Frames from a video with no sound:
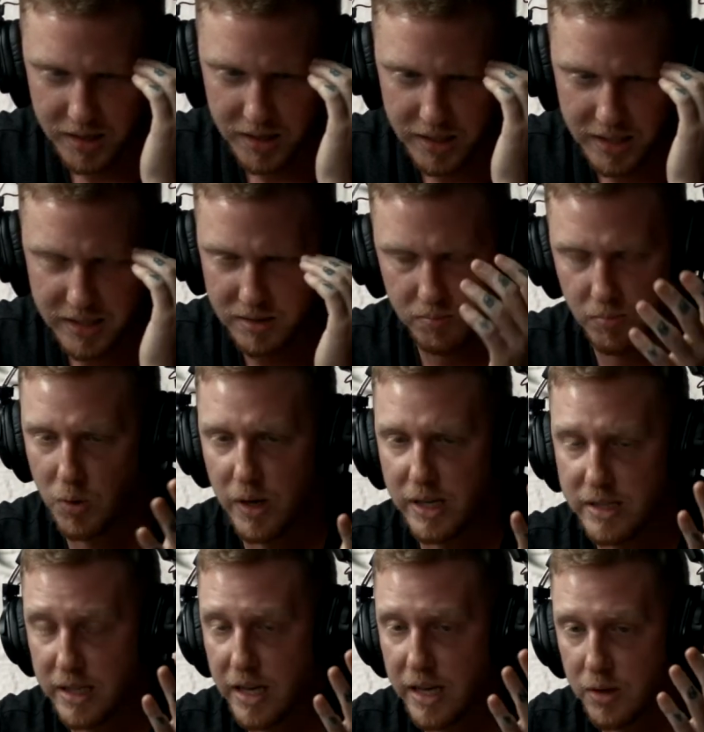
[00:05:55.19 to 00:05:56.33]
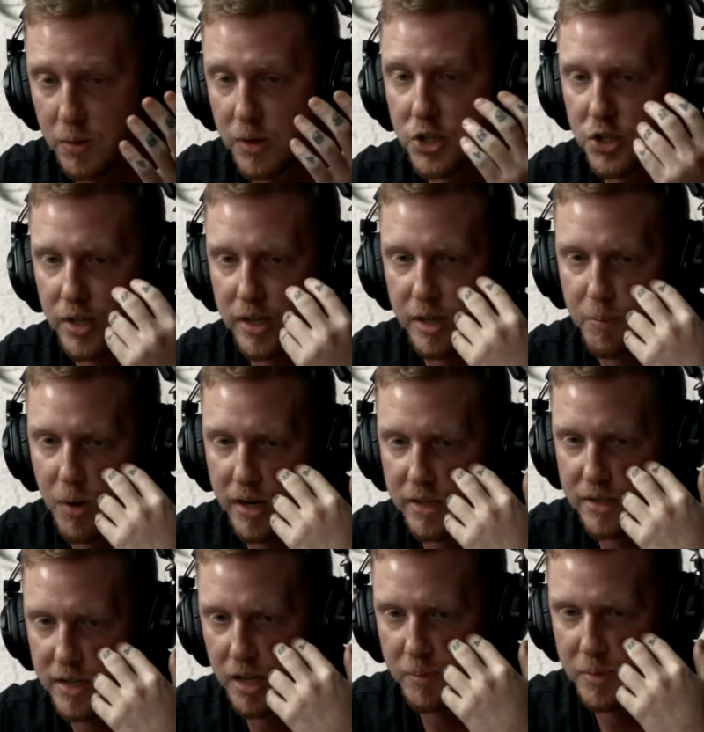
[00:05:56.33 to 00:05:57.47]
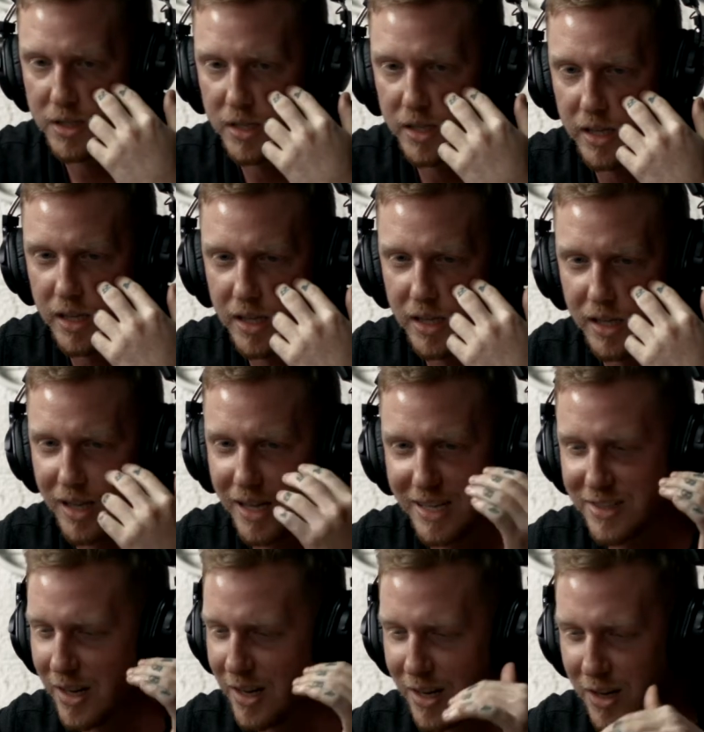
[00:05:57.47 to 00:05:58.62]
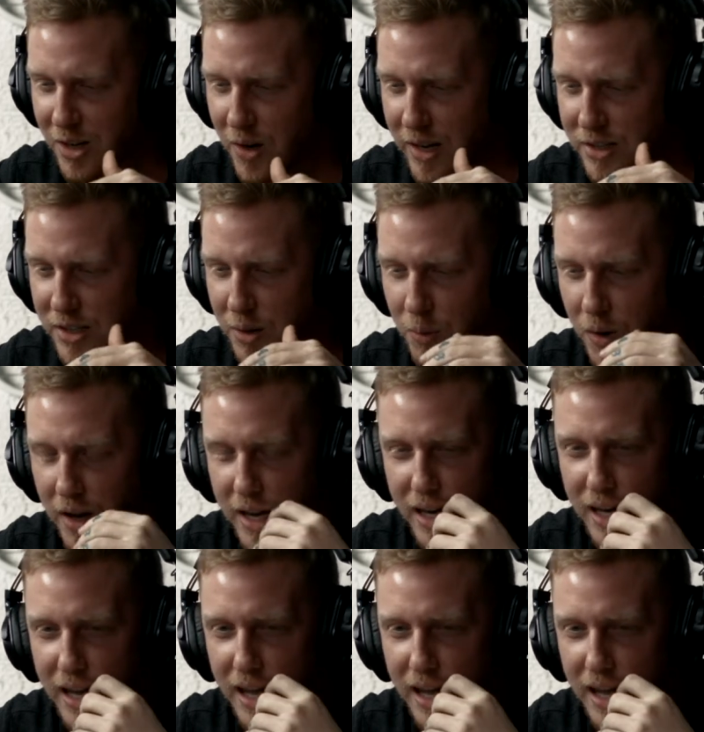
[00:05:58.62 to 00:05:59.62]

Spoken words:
he's a gay Christian. He practiced celibacy. He studied under N.T. Wright